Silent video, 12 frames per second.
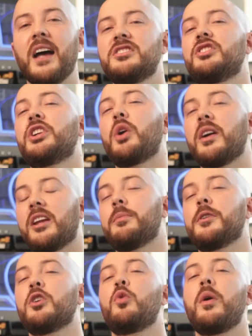As you know, at
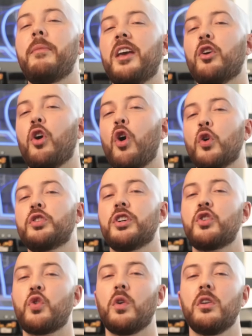Apollo, we make our own
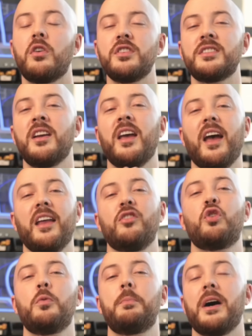controllers,
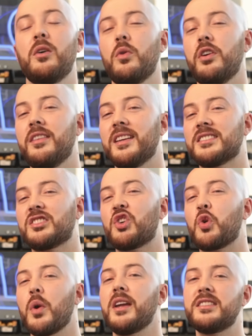and to power this
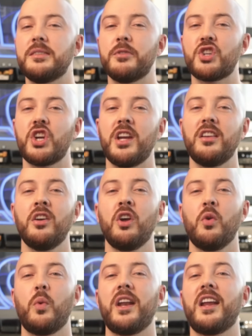crazy machine,
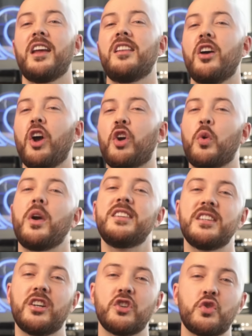we needed a
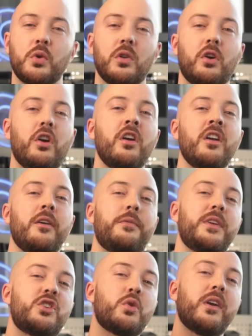crazy controller
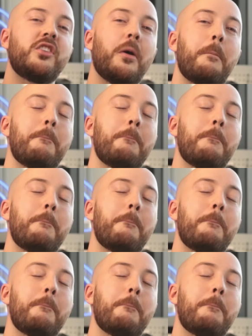featuring the